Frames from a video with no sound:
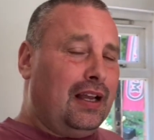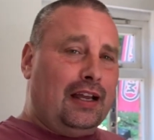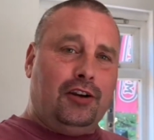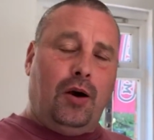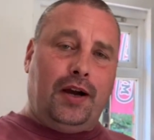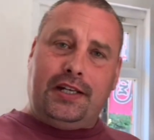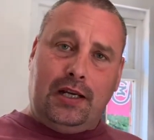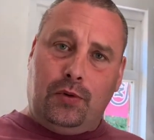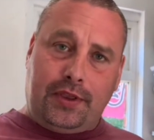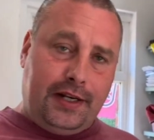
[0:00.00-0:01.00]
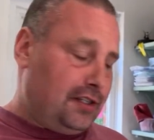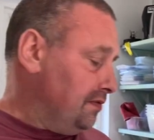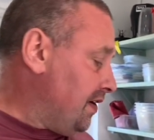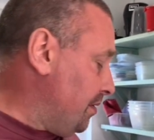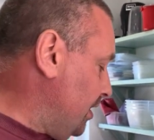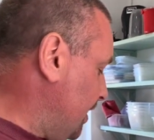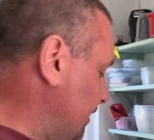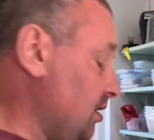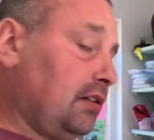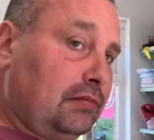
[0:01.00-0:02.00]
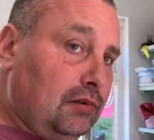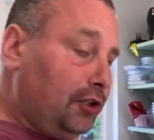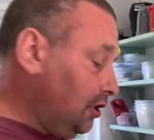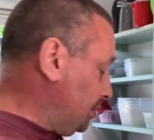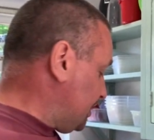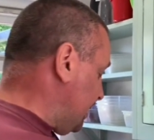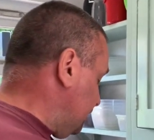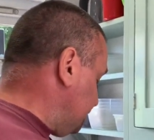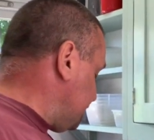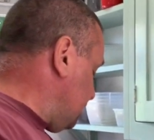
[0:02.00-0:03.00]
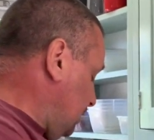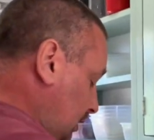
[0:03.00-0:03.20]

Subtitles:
No idea what that is in Fahrenheit. Look at it yourselves.